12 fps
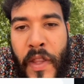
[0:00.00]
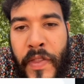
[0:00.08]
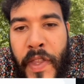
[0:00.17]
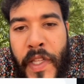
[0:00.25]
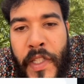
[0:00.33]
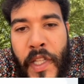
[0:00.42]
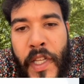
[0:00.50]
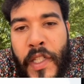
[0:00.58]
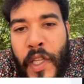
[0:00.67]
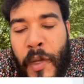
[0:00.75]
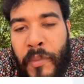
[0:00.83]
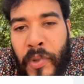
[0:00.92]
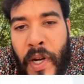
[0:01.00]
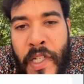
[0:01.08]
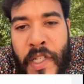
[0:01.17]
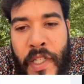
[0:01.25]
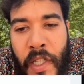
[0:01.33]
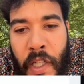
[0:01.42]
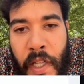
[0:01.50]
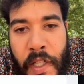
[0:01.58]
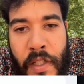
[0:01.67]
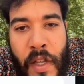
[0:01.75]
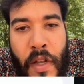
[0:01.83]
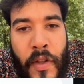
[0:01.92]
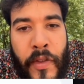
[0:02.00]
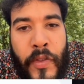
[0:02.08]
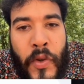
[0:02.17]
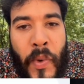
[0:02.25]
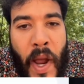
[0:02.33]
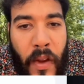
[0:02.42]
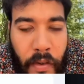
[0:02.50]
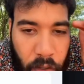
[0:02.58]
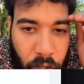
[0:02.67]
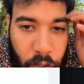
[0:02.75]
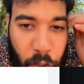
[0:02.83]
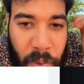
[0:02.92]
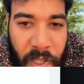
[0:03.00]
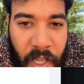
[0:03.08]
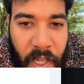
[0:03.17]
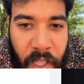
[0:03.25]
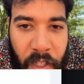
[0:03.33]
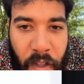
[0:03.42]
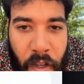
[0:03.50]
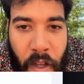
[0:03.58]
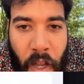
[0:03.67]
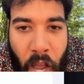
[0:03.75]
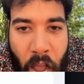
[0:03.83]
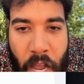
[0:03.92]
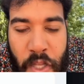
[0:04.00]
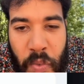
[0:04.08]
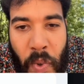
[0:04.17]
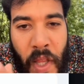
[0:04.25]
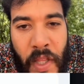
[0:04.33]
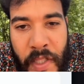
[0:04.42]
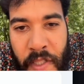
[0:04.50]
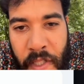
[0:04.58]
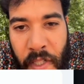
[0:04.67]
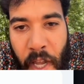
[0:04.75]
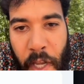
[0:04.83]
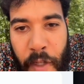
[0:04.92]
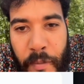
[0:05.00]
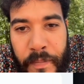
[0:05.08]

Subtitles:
This is impressions and clicks throughout the beginning as well as today.